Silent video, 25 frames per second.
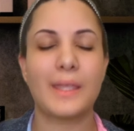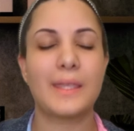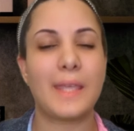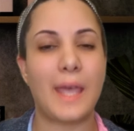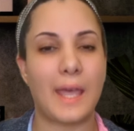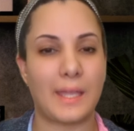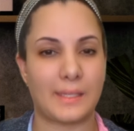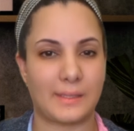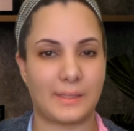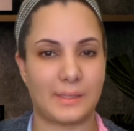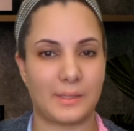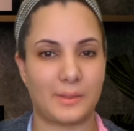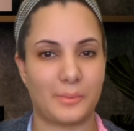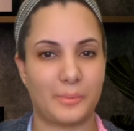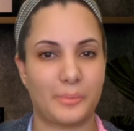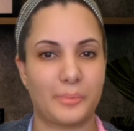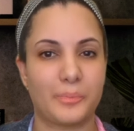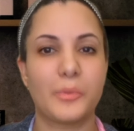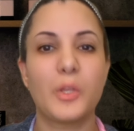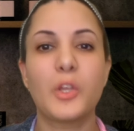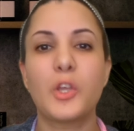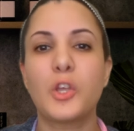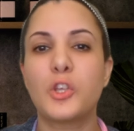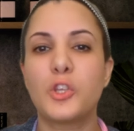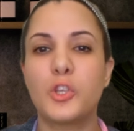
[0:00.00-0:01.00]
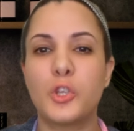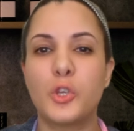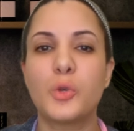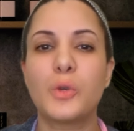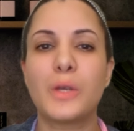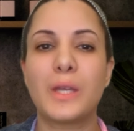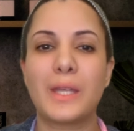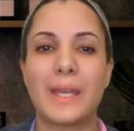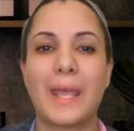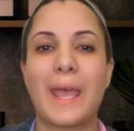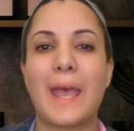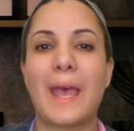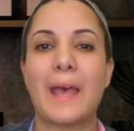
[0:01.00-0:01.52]
Yes, you
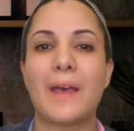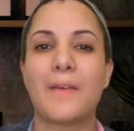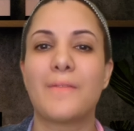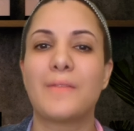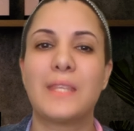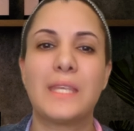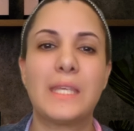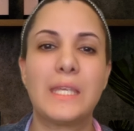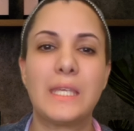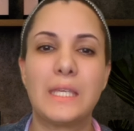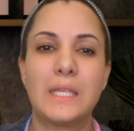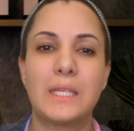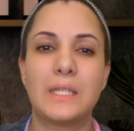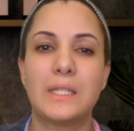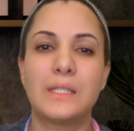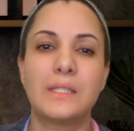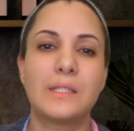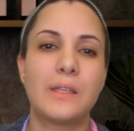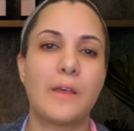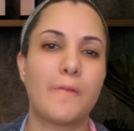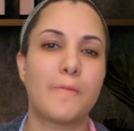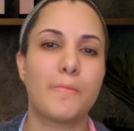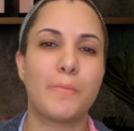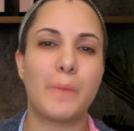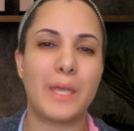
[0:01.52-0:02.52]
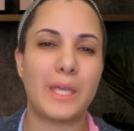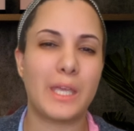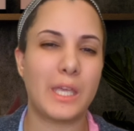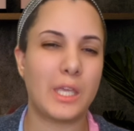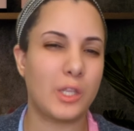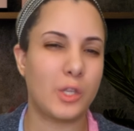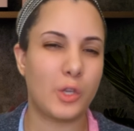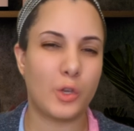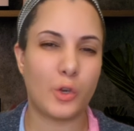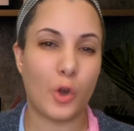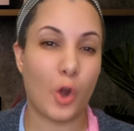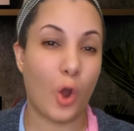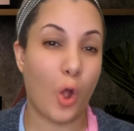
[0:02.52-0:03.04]
can have the ease of
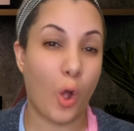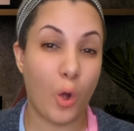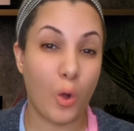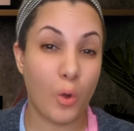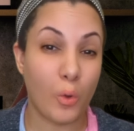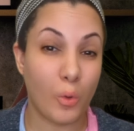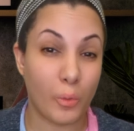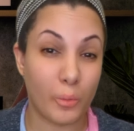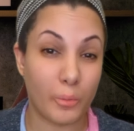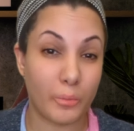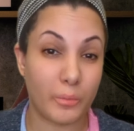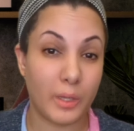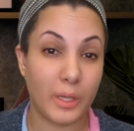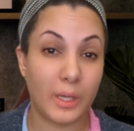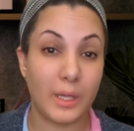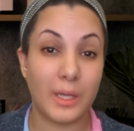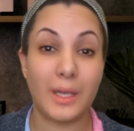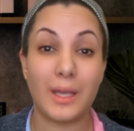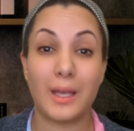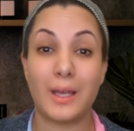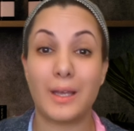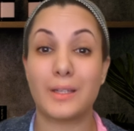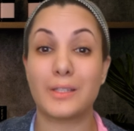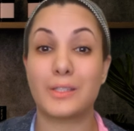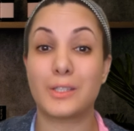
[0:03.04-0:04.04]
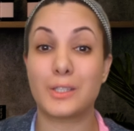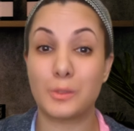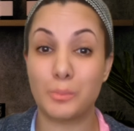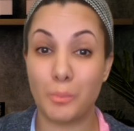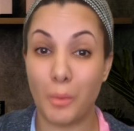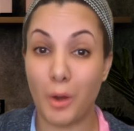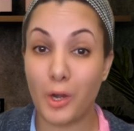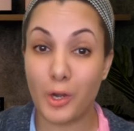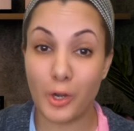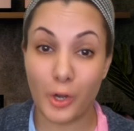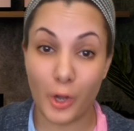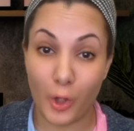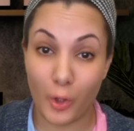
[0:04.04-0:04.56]
making your home a
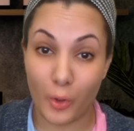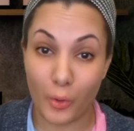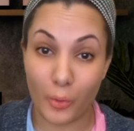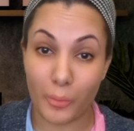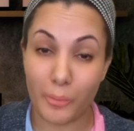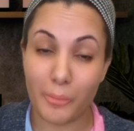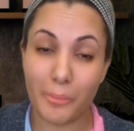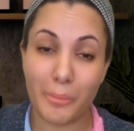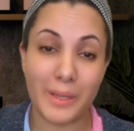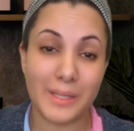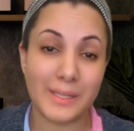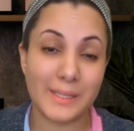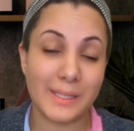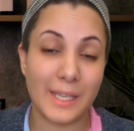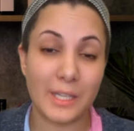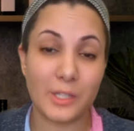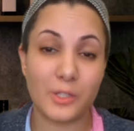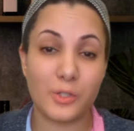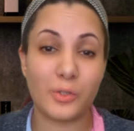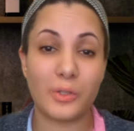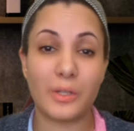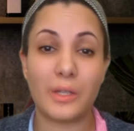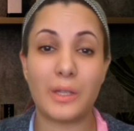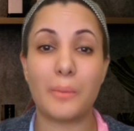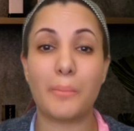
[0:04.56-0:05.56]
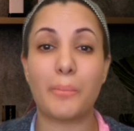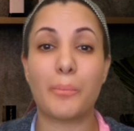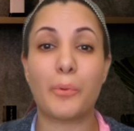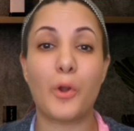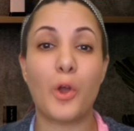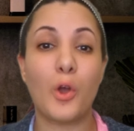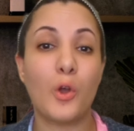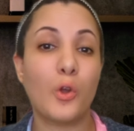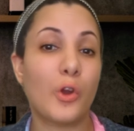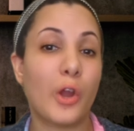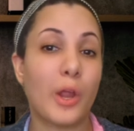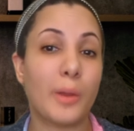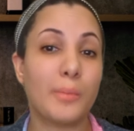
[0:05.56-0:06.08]
smart home by scheduling
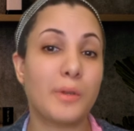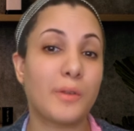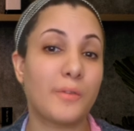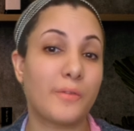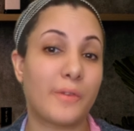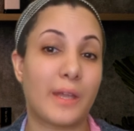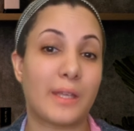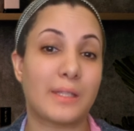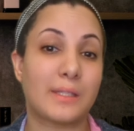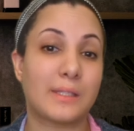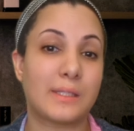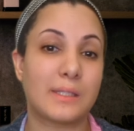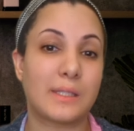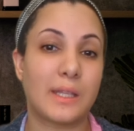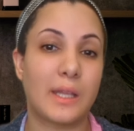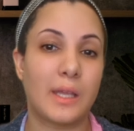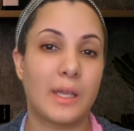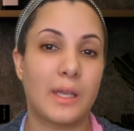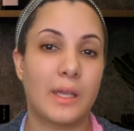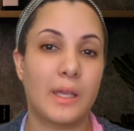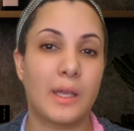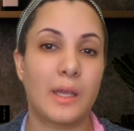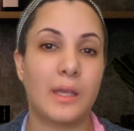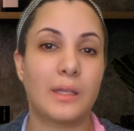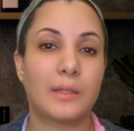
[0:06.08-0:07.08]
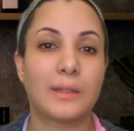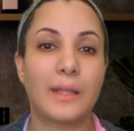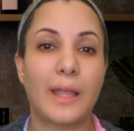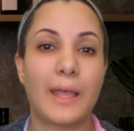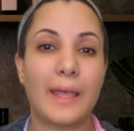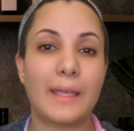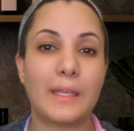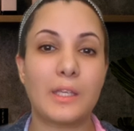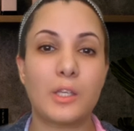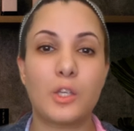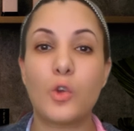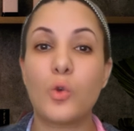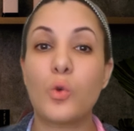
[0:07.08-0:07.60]
programmed events
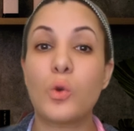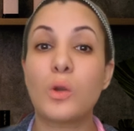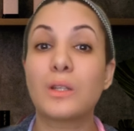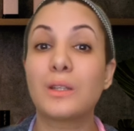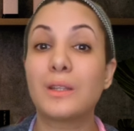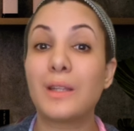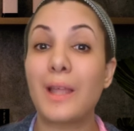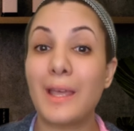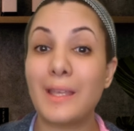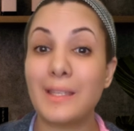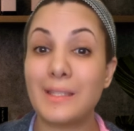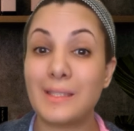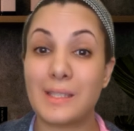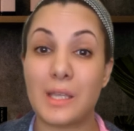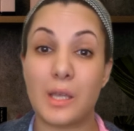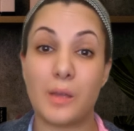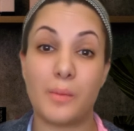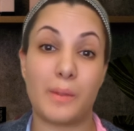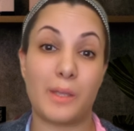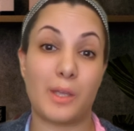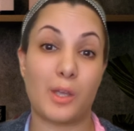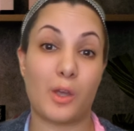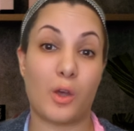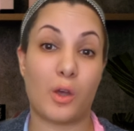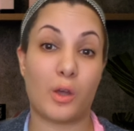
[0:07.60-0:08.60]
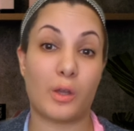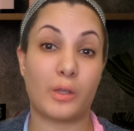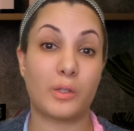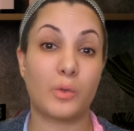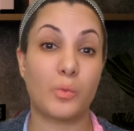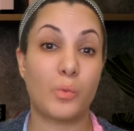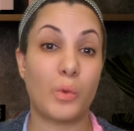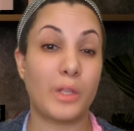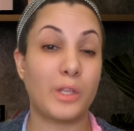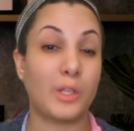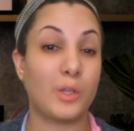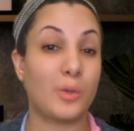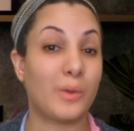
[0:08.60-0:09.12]
like your lights coming
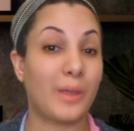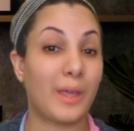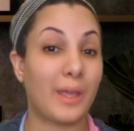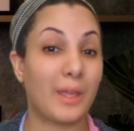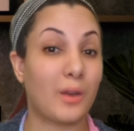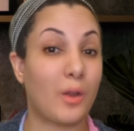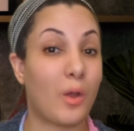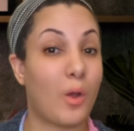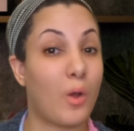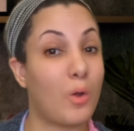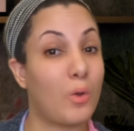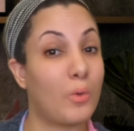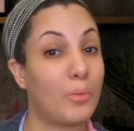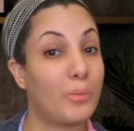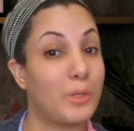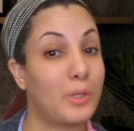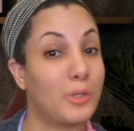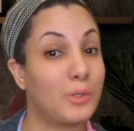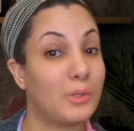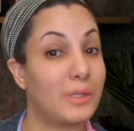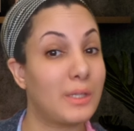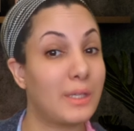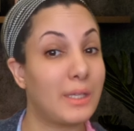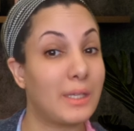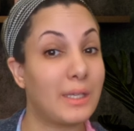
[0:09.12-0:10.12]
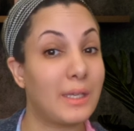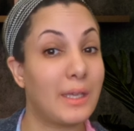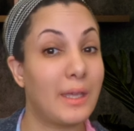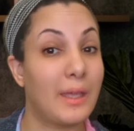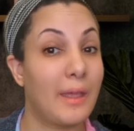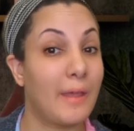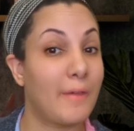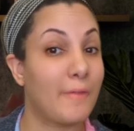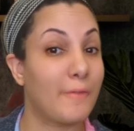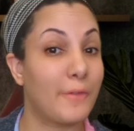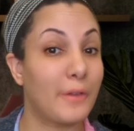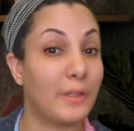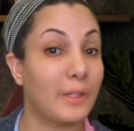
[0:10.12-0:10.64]
on when you get home using
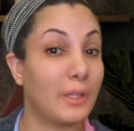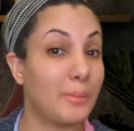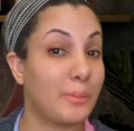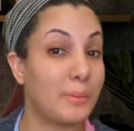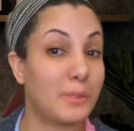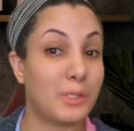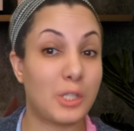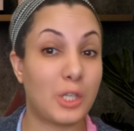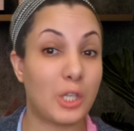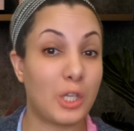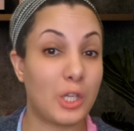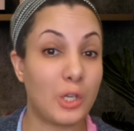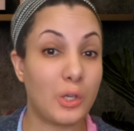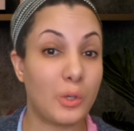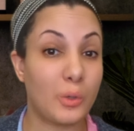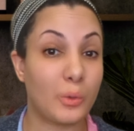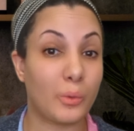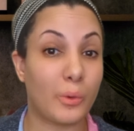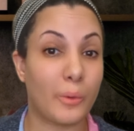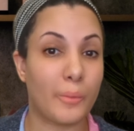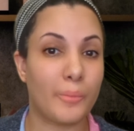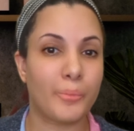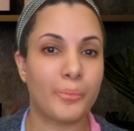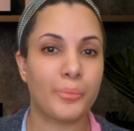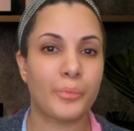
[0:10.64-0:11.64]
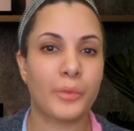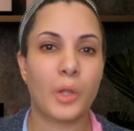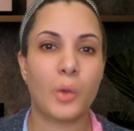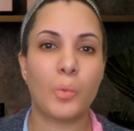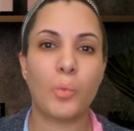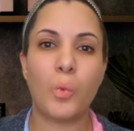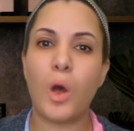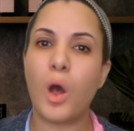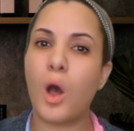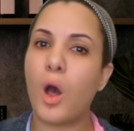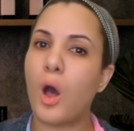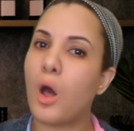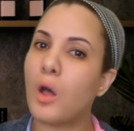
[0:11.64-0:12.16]
Philips Hue,
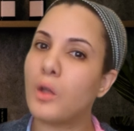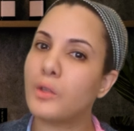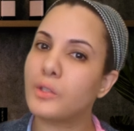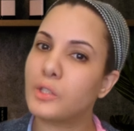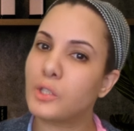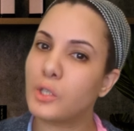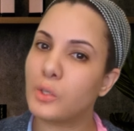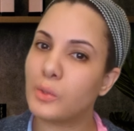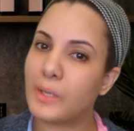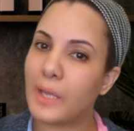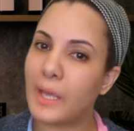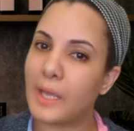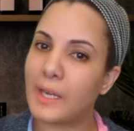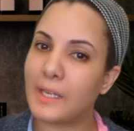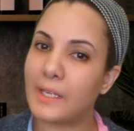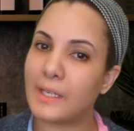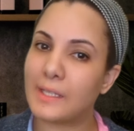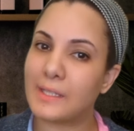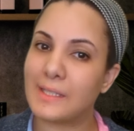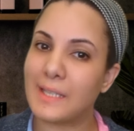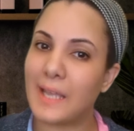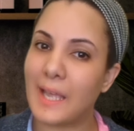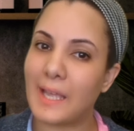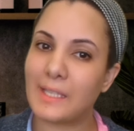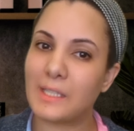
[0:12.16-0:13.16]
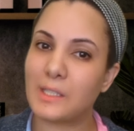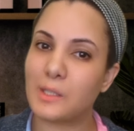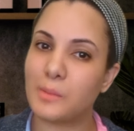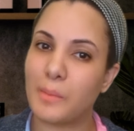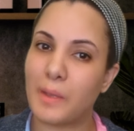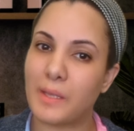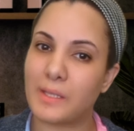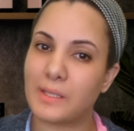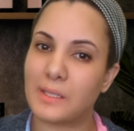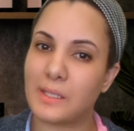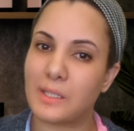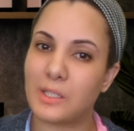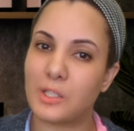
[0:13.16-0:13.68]
while also getting a text
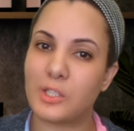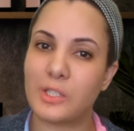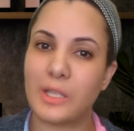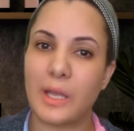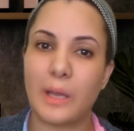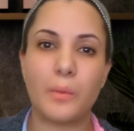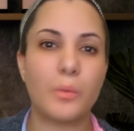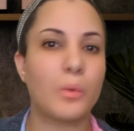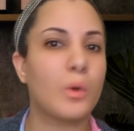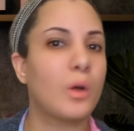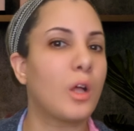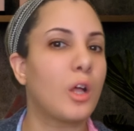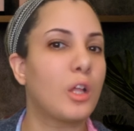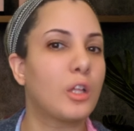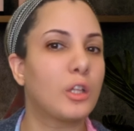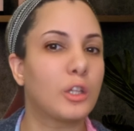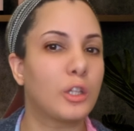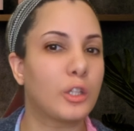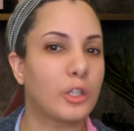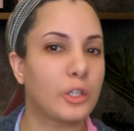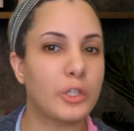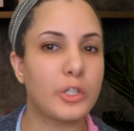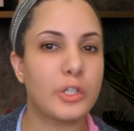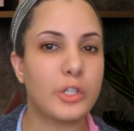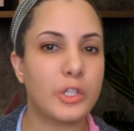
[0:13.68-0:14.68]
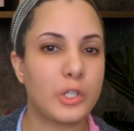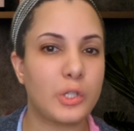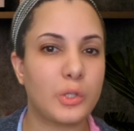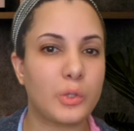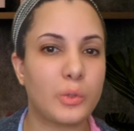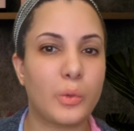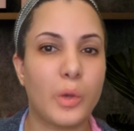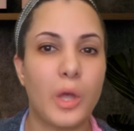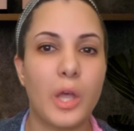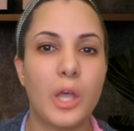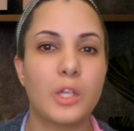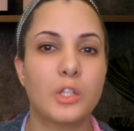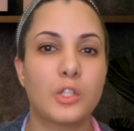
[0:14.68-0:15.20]
message that will alert
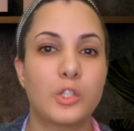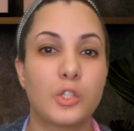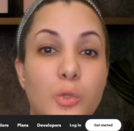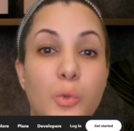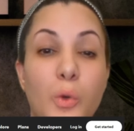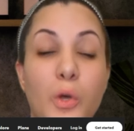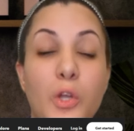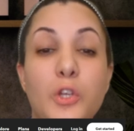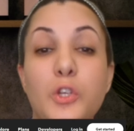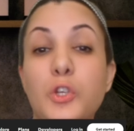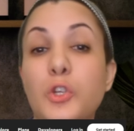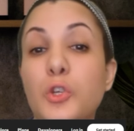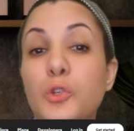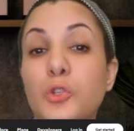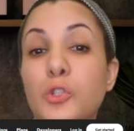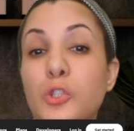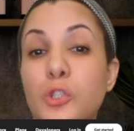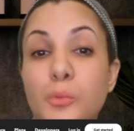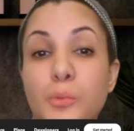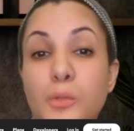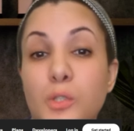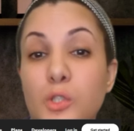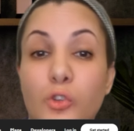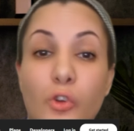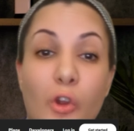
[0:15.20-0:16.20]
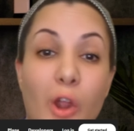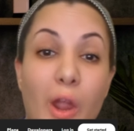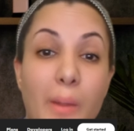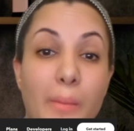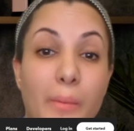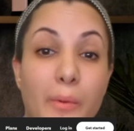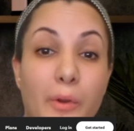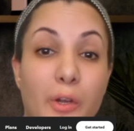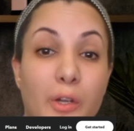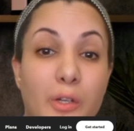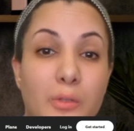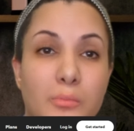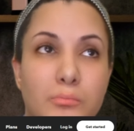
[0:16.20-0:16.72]
you to a new
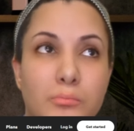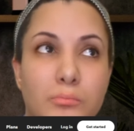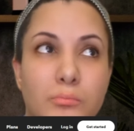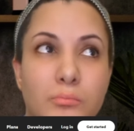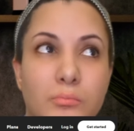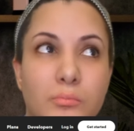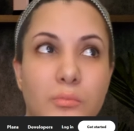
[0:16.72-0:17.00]
subscriber